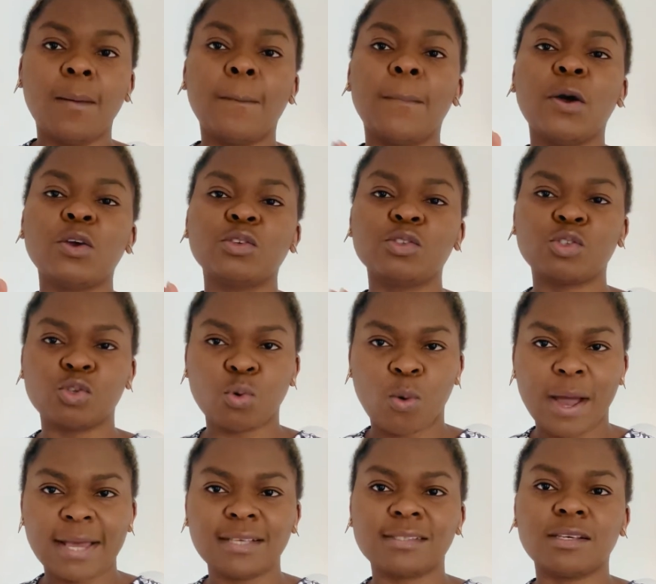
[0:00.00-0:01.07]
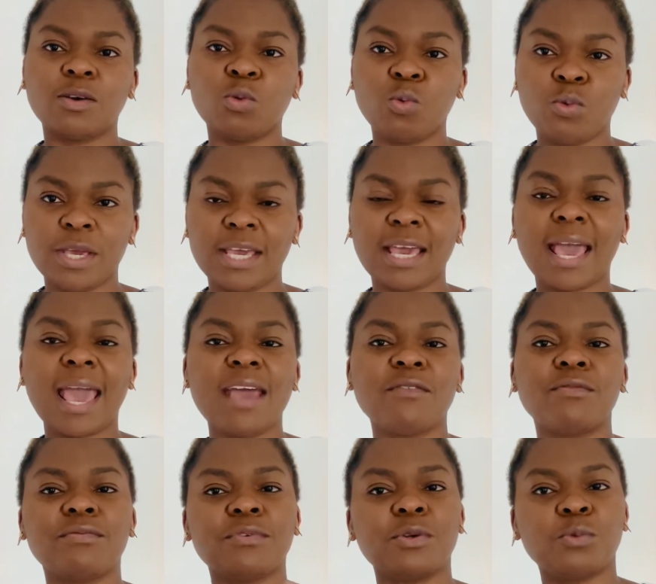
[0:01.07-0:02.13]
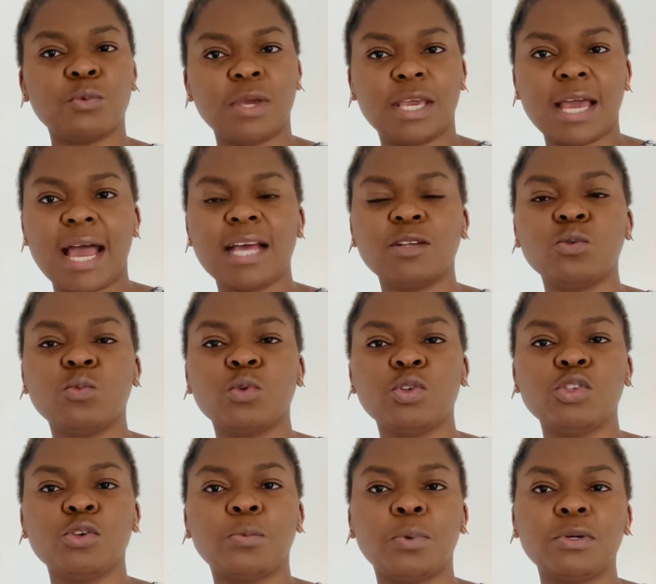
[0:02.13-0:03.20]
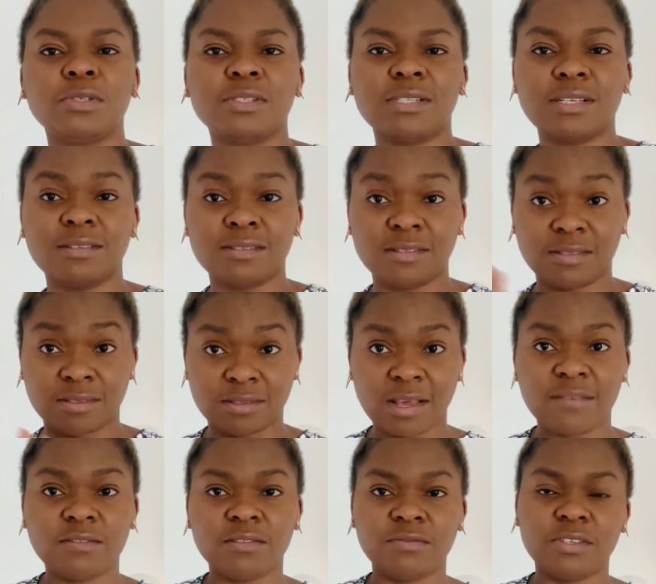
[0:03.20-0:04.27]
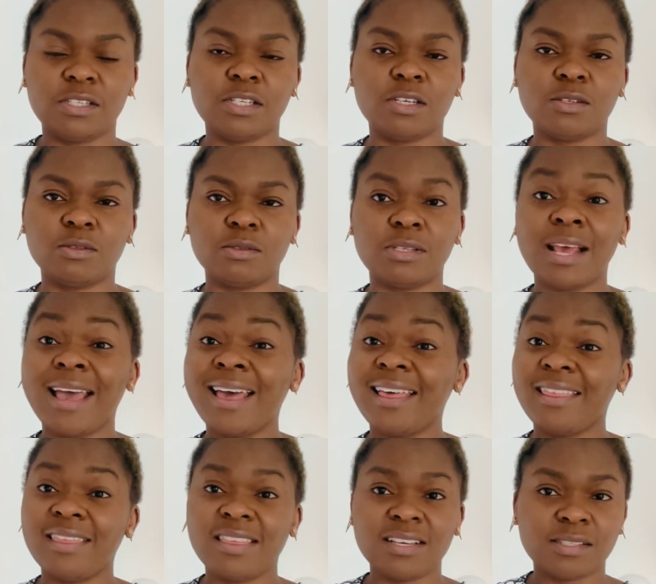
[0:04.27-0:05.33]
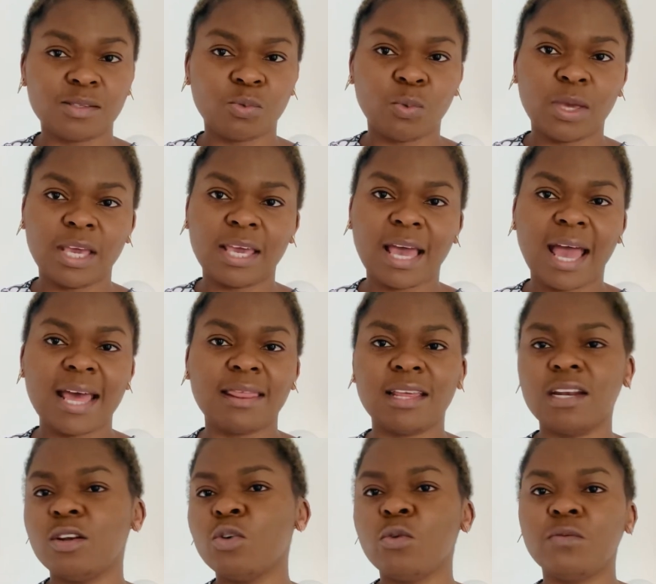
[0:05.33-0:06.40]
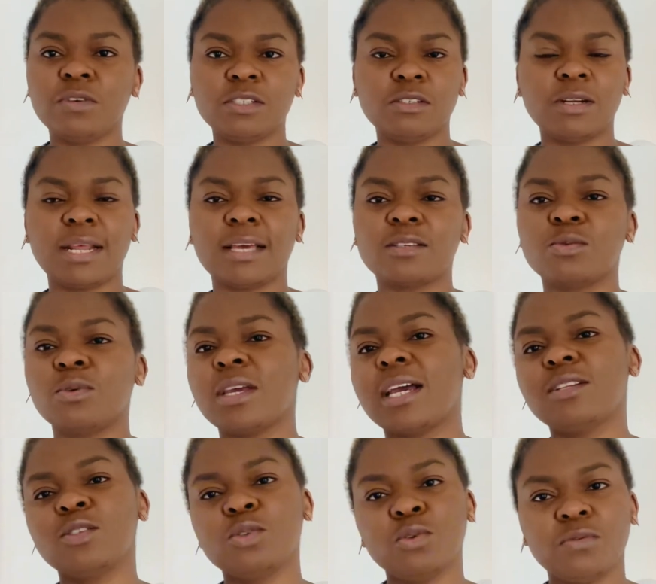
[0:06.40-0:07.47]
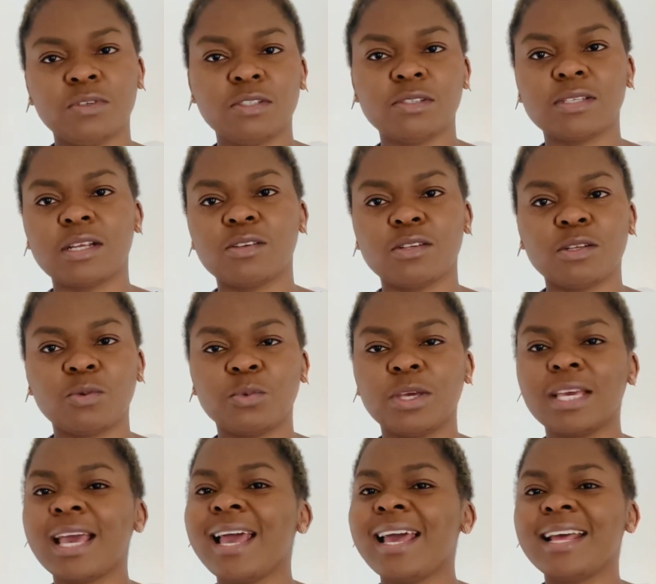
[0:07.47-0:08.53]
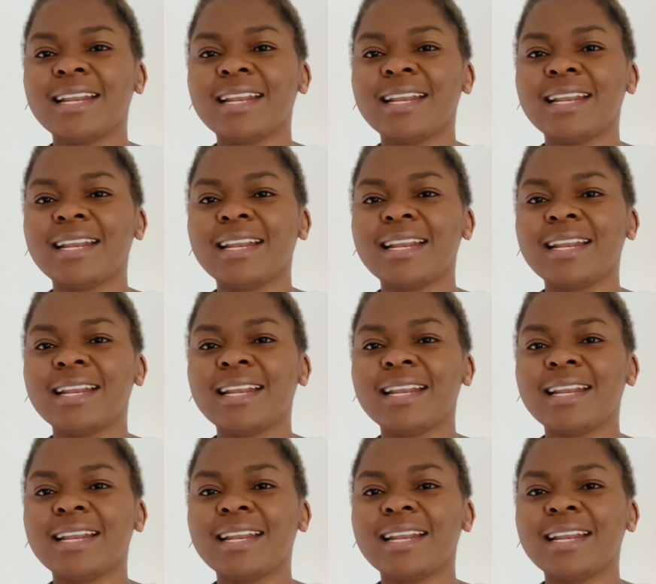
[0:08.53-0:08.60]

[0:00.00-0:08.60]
Post twice a week every week. I don't want you posting 7 videos this week and then no video next week and 2 videos another week.